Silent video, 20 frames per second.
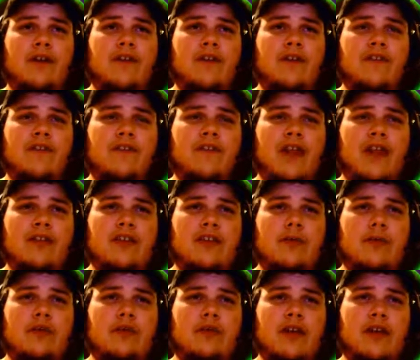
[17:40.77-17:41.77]
even if that is a
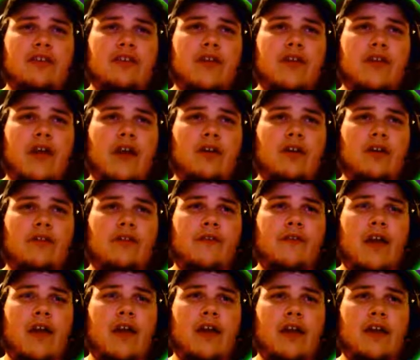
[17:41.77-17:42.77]
multi-scale
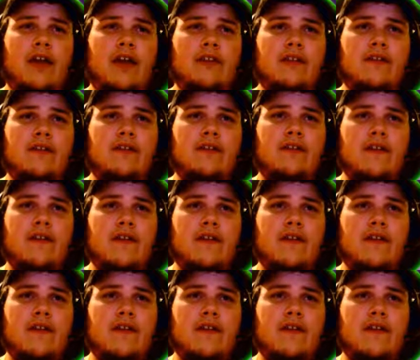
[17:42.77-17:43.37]
variant.